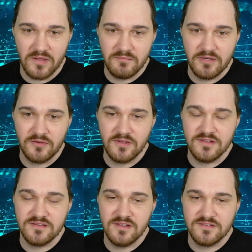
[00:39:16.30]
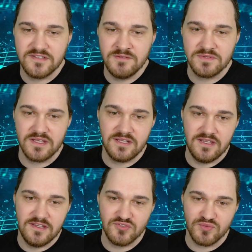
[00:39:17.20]
I mean, it, it, it seems like
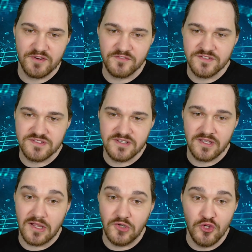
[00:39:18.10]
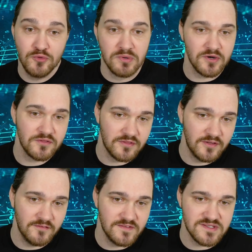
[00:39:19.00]
he's referencing a new birth
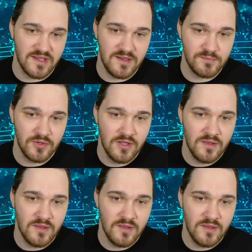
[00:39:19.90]
of a type,